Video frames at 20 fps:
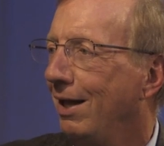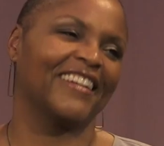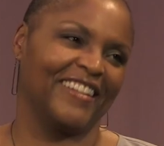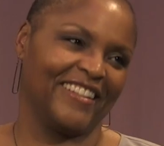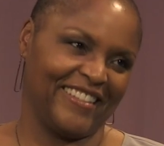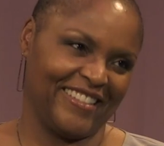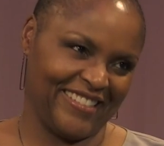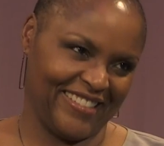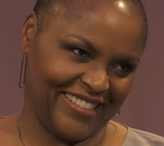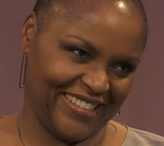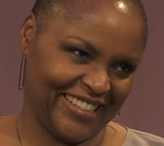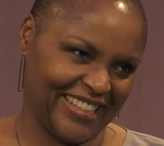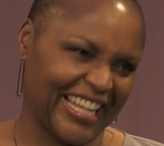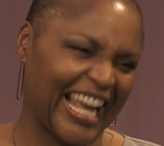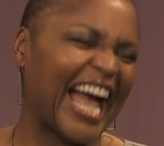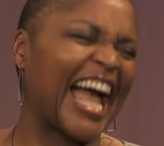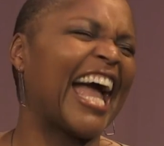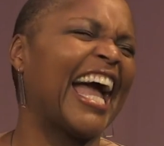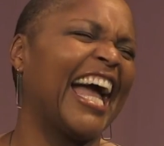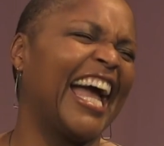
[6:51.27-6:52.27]
and go down the
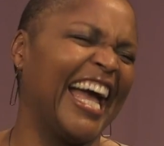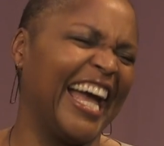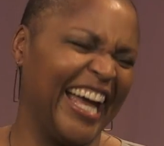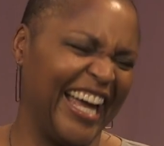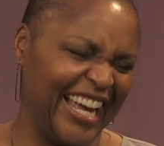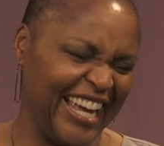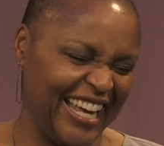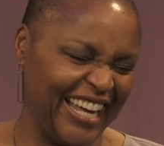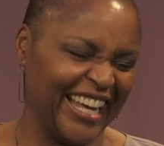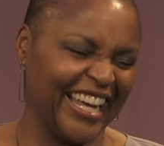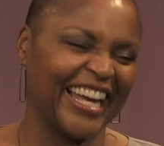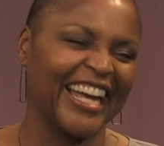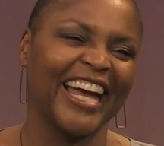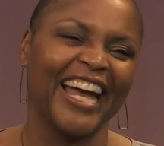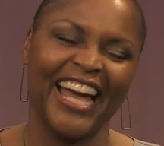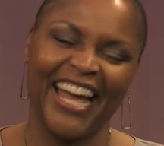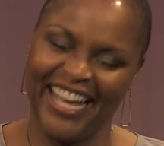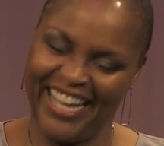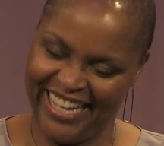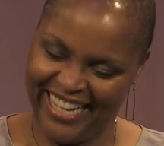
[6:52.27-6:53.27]
street to some
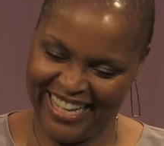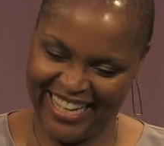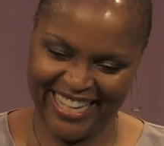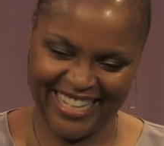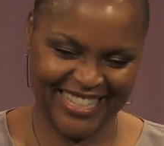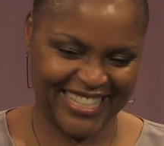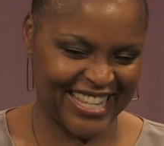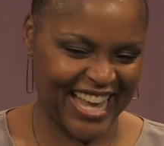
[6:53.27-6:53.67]
cool little place